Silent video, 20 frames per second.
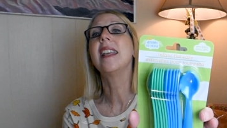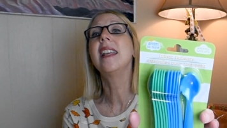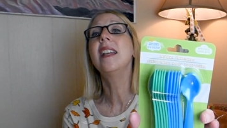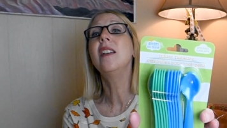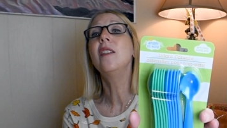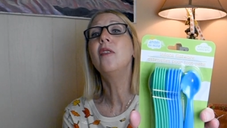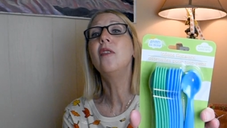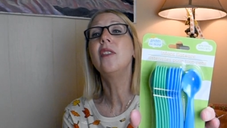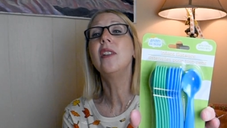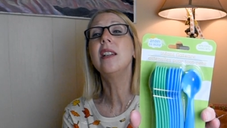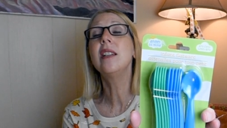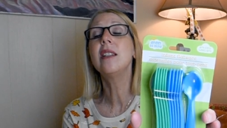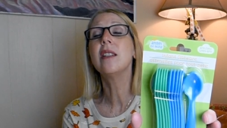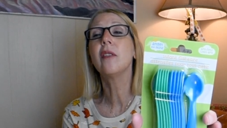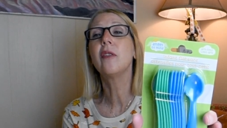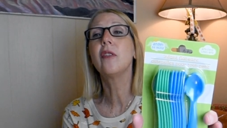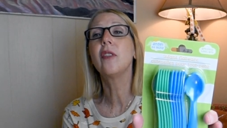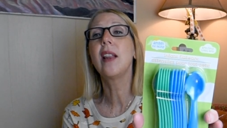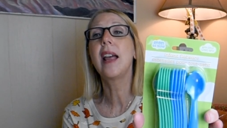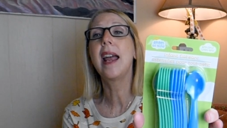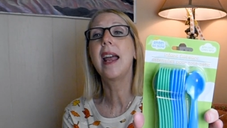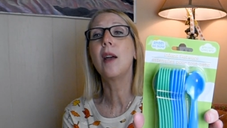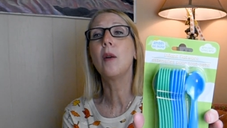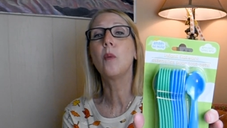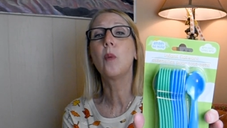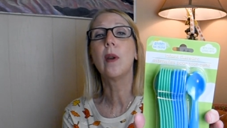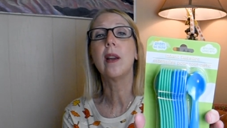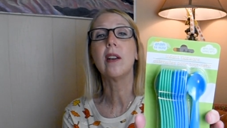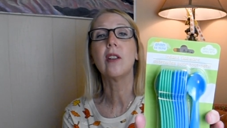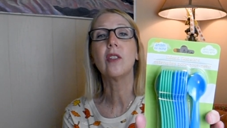infant
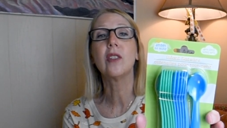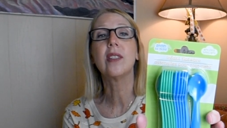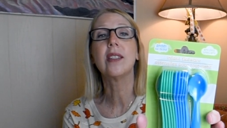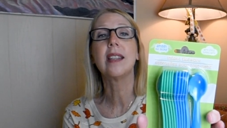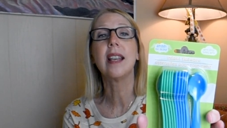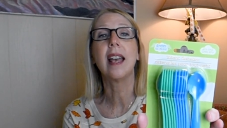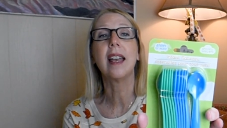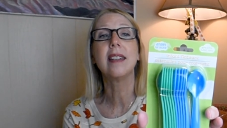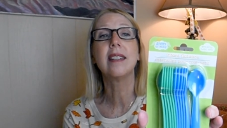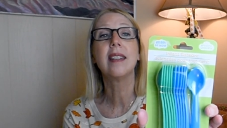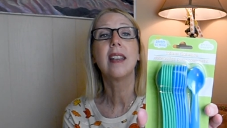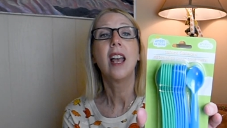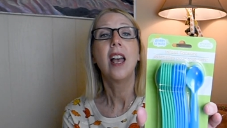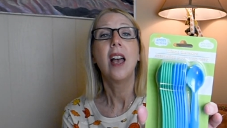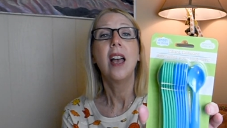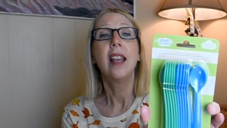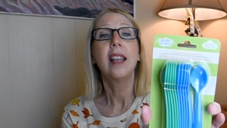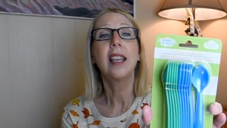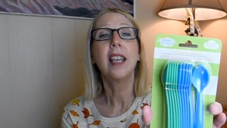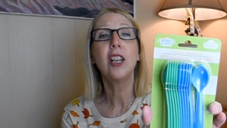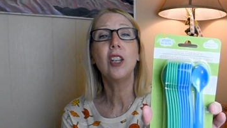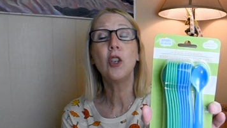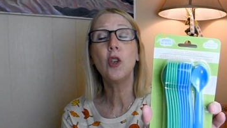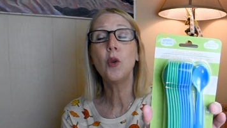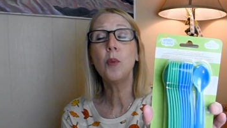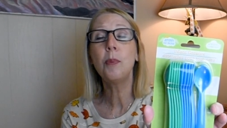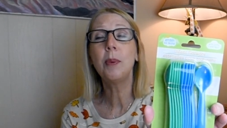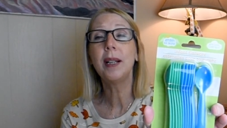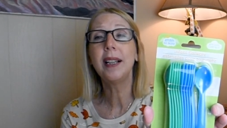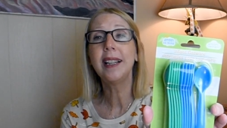flatware set. Can
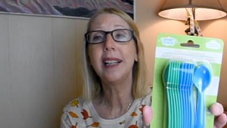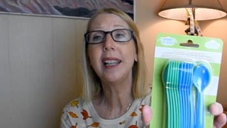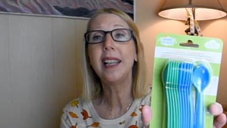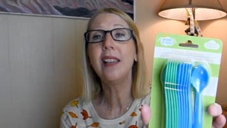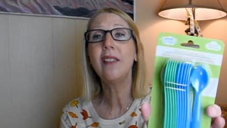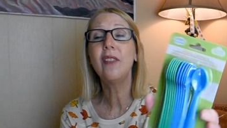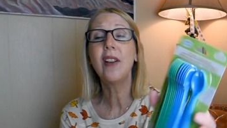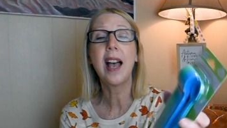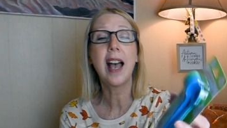you believe